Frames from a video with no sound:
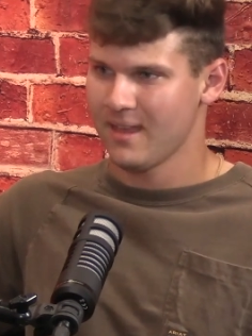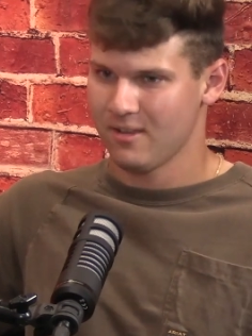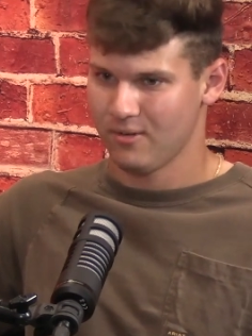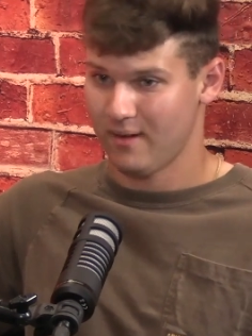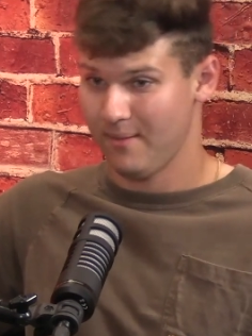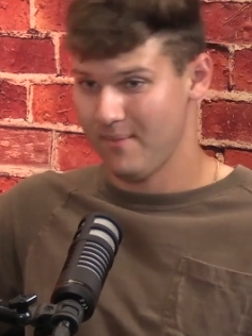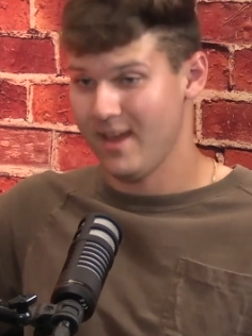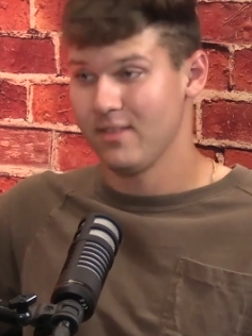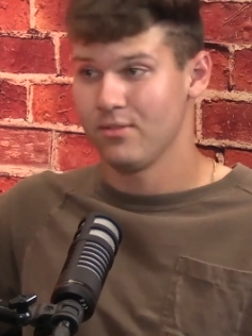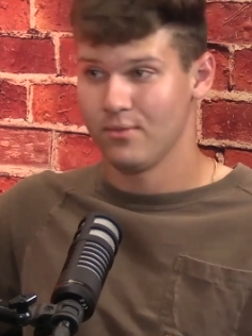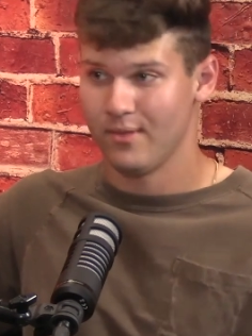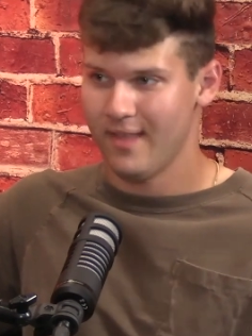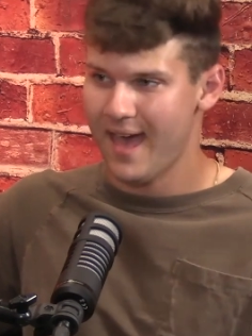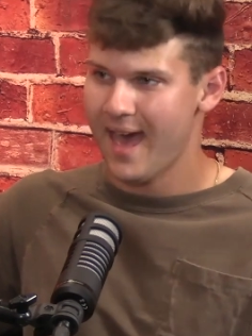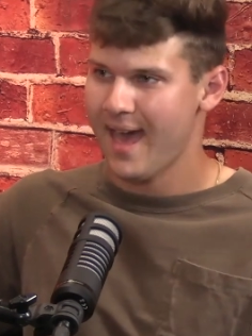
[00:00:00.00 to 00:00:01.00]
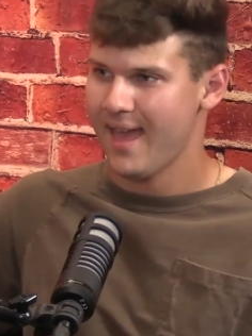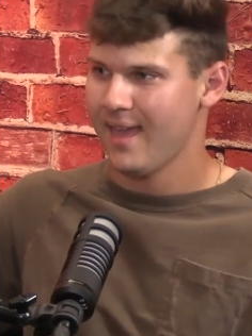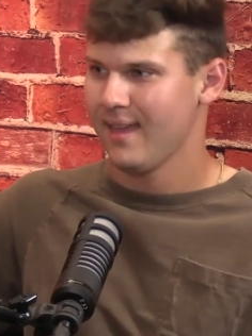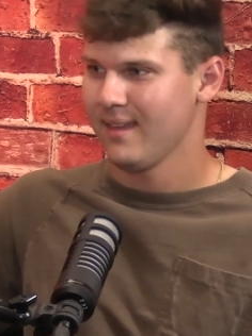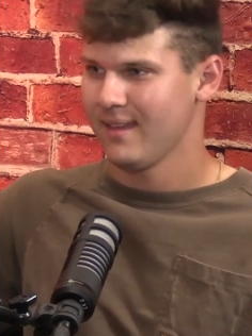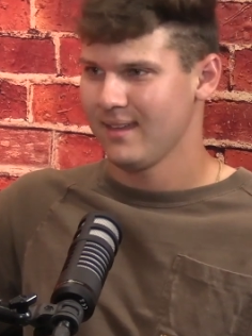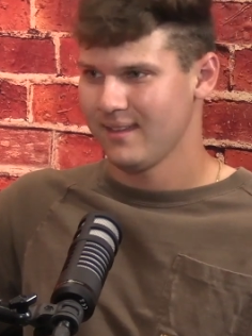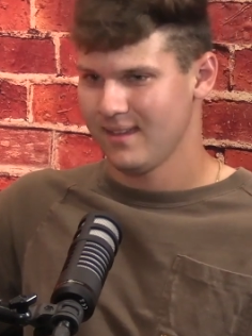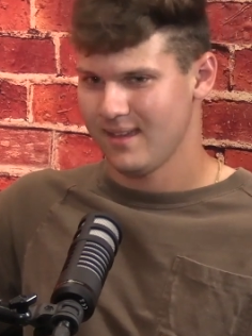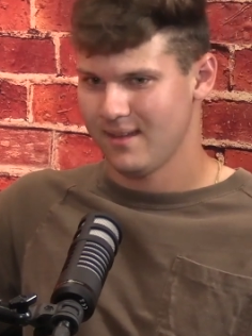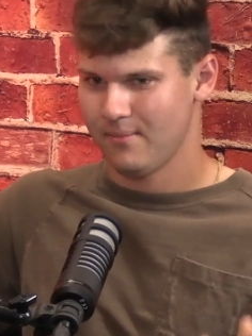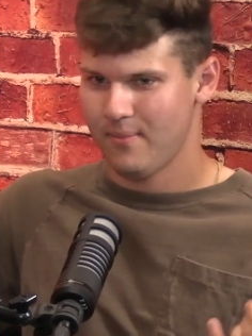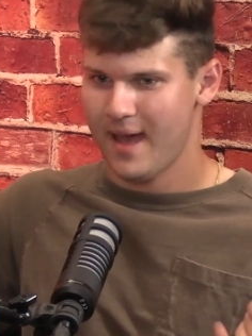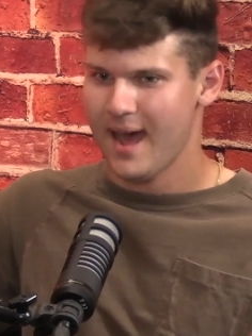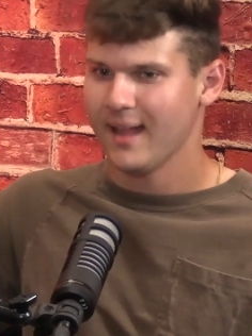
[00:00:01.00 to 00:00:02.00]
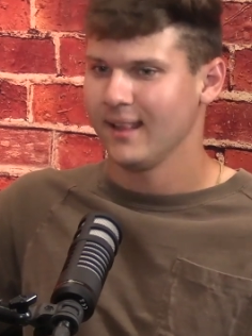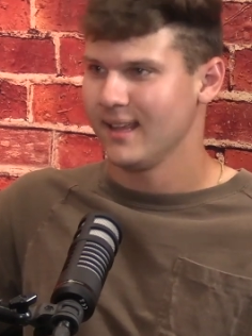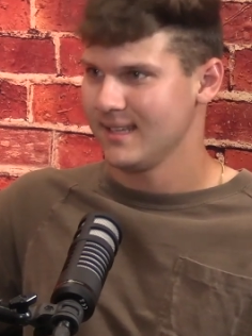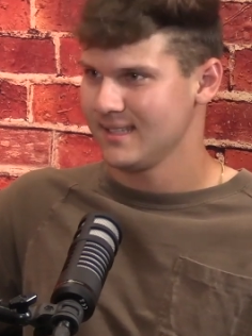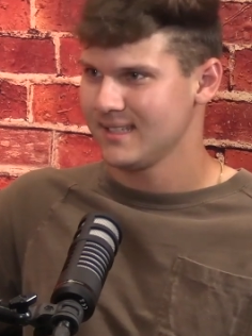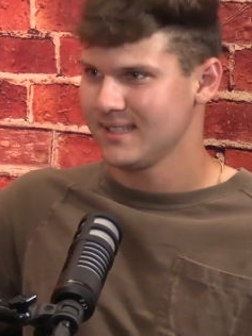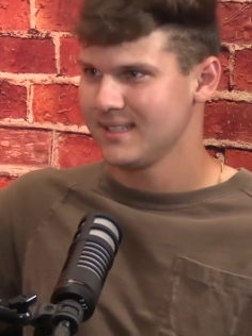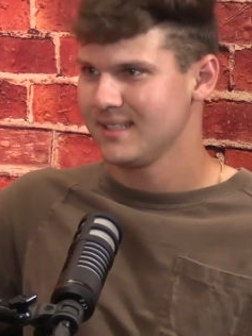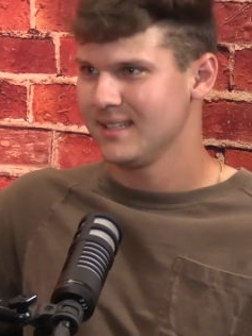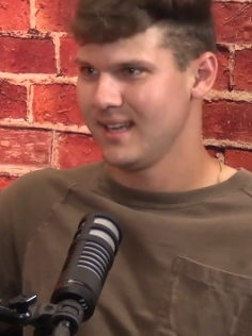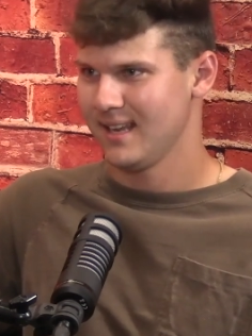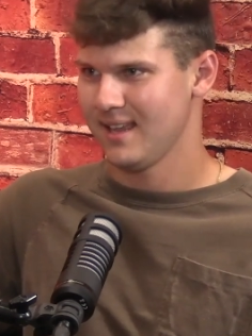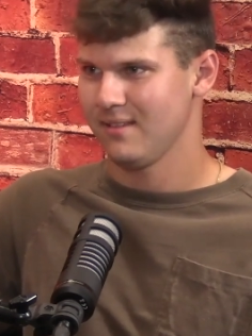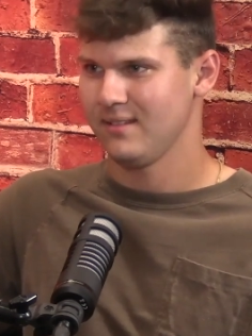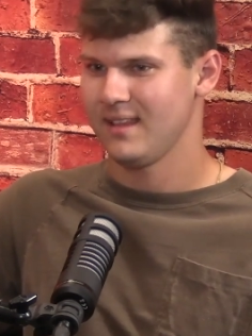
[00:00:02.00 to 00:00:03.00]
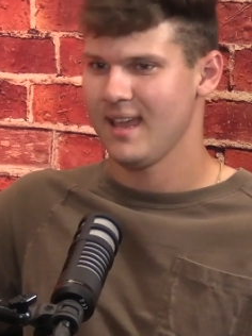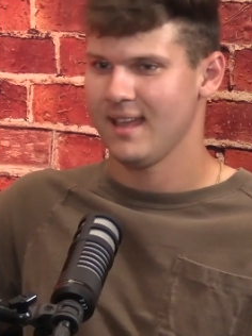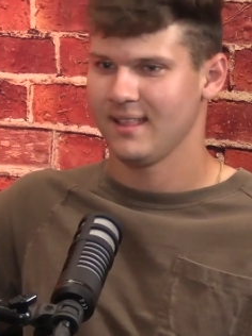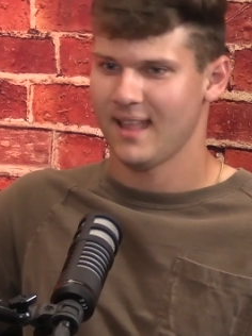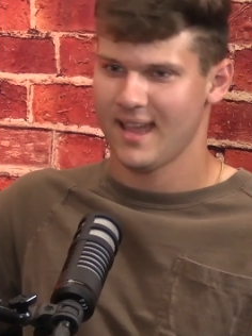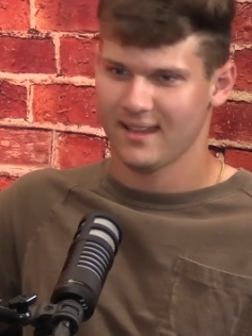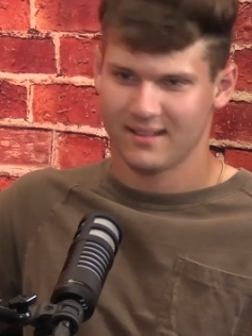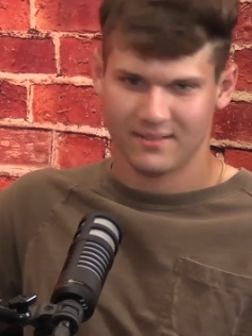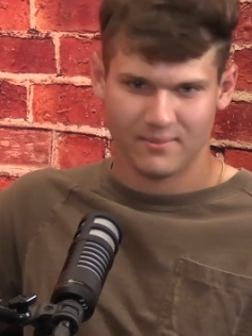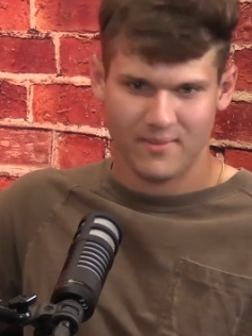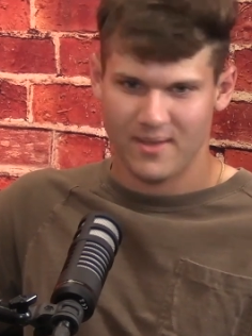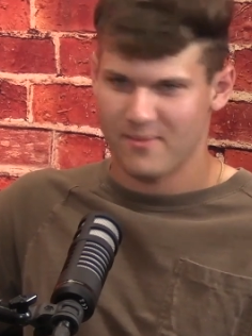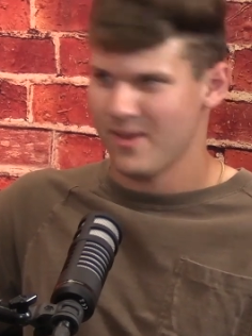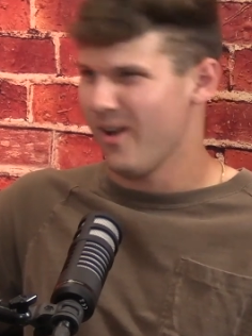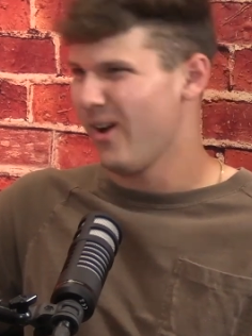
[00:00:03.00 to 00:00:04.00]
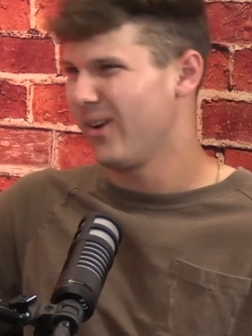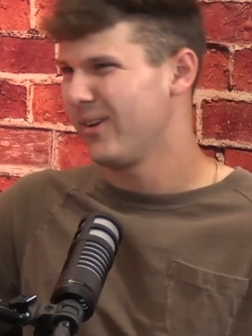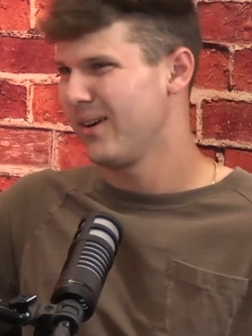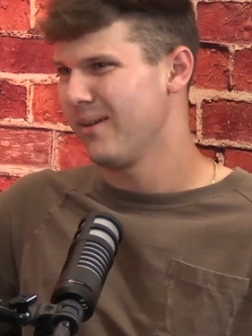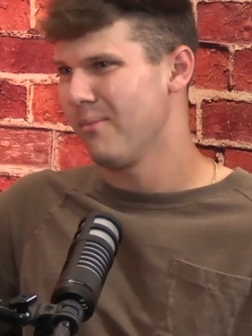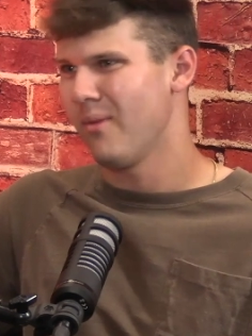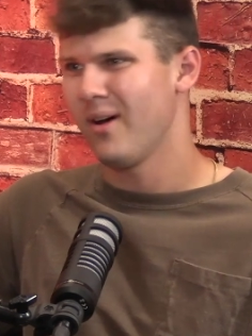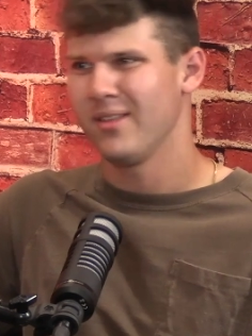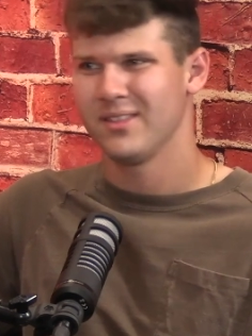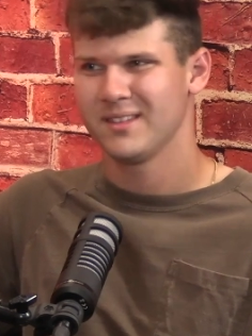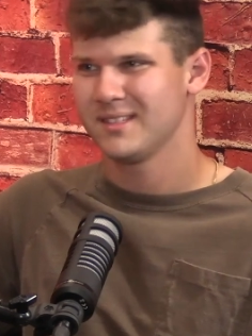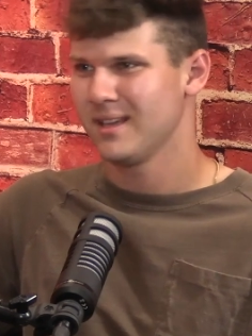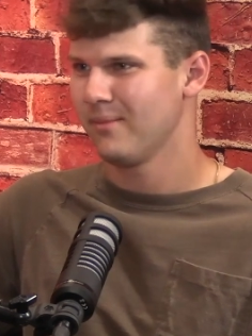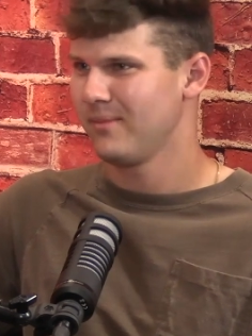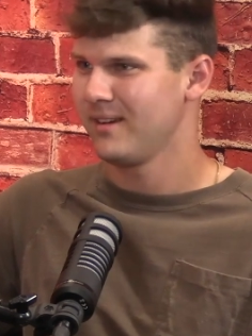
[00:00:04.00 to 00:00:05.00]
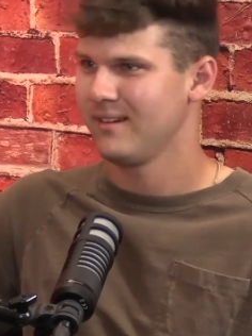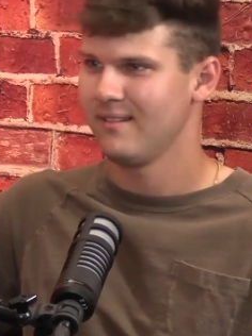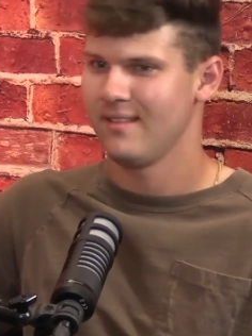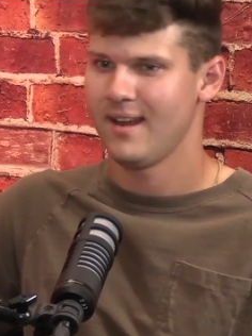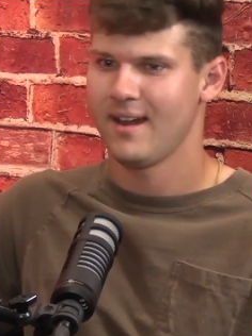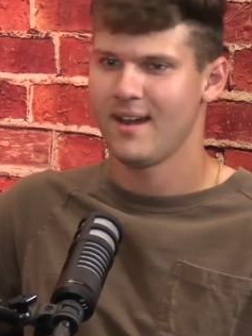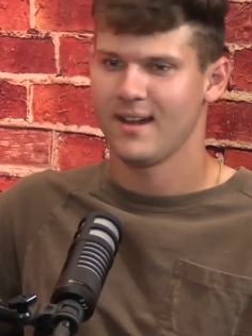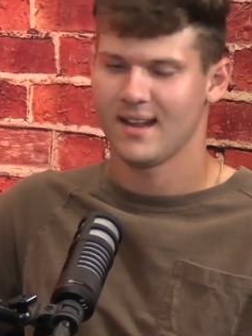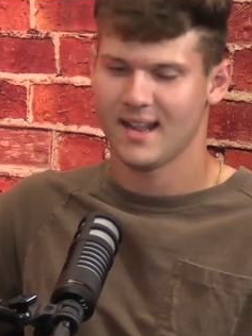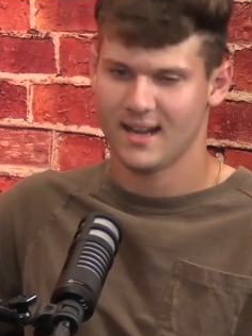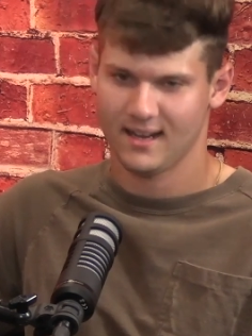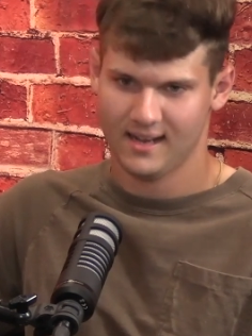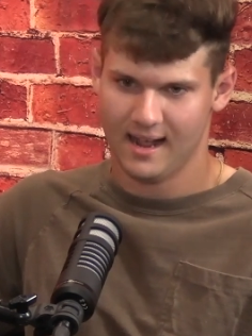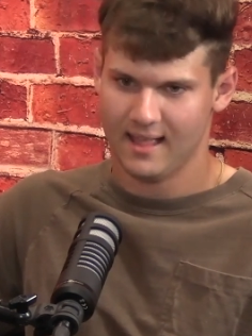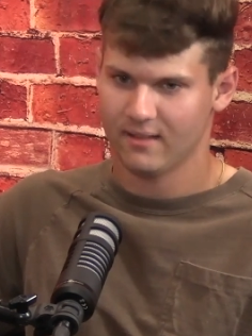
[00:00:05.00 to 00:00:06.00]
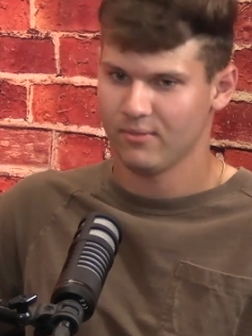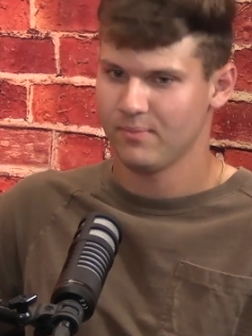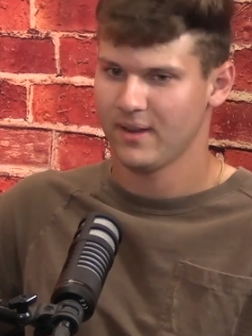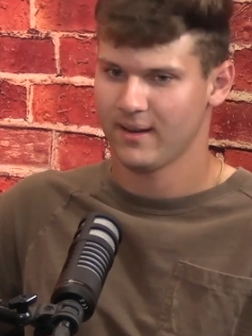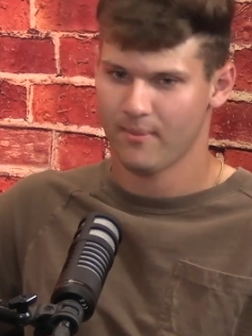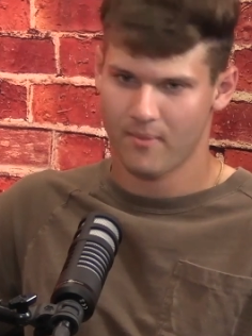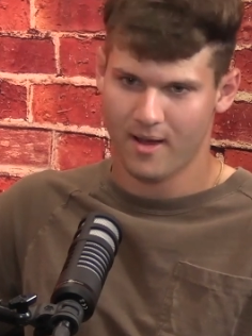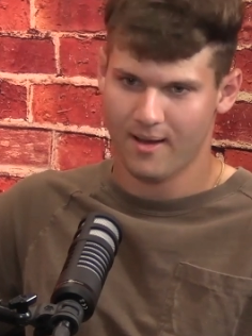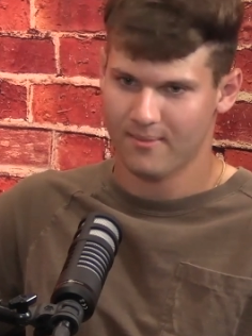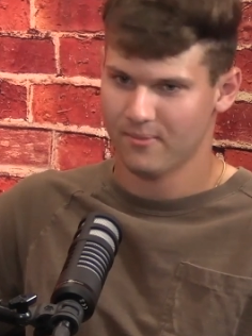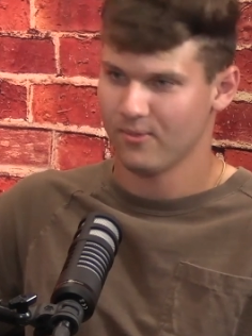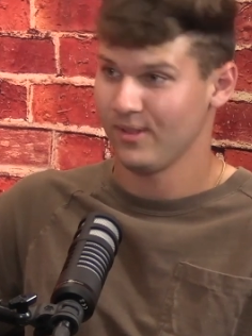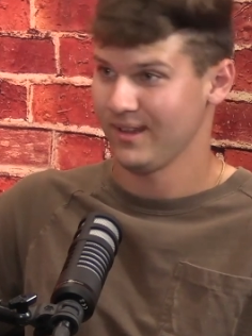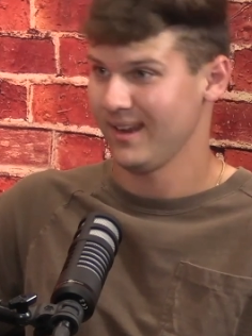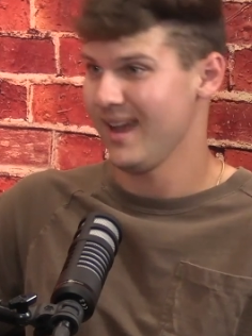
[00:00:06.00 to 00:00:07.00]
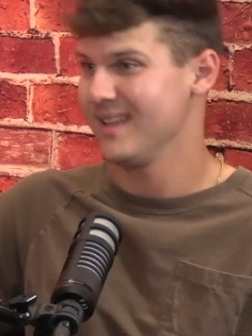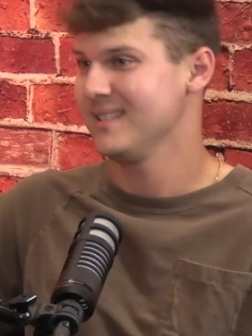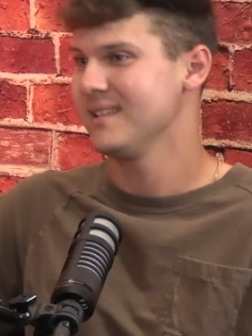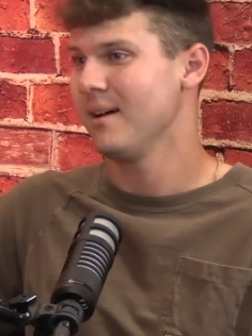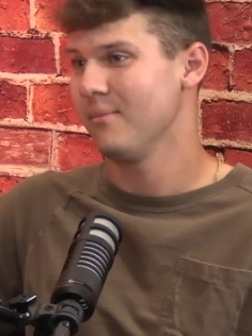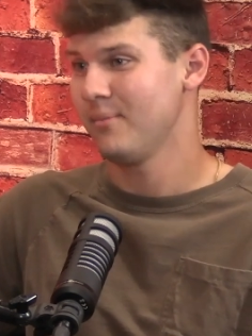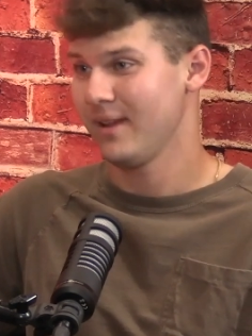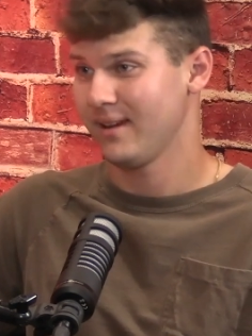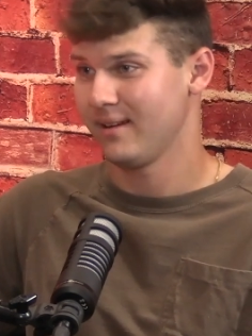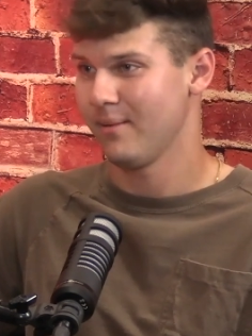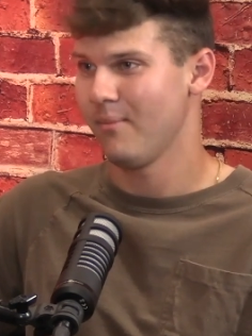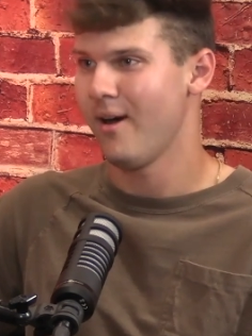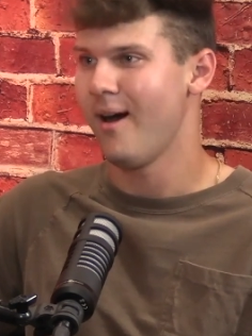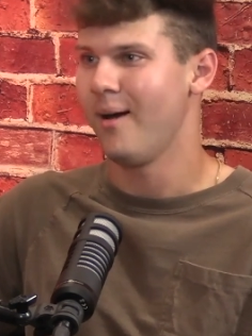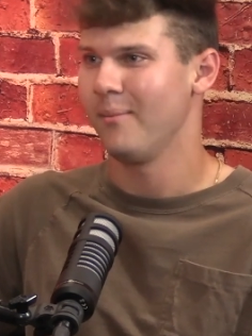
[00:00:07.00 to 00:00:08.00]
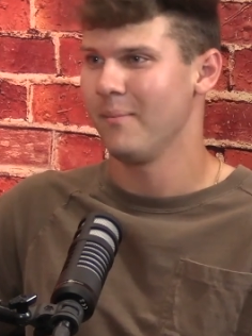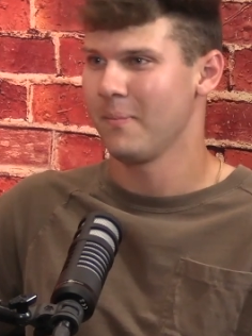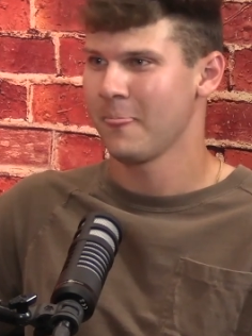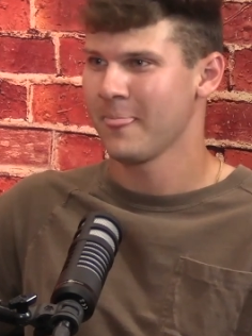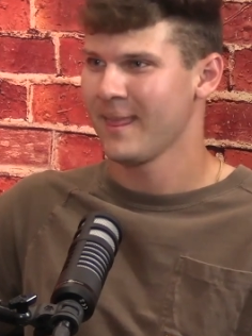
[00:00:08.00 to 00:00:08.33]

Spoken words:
who I met through that, he had pallets and he'd get like maybe 100 a month, some here and there. And he had a guy that would pick them up. Well, the guy stopped picking them up.